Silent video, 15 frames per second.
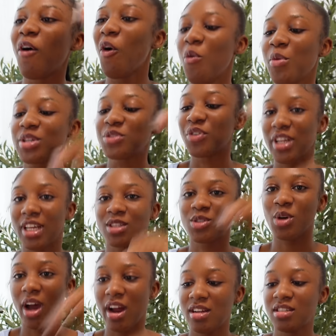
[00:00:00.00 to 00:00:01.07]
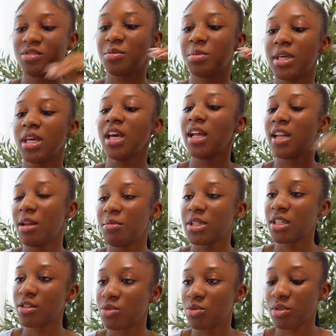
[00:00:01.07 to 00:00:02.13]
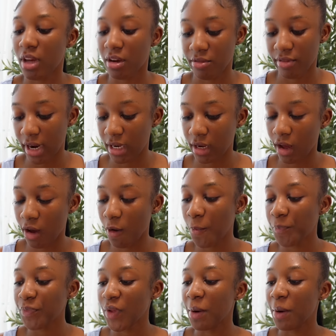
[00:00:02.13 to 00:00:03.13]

always forget to rsvp let me just do that right now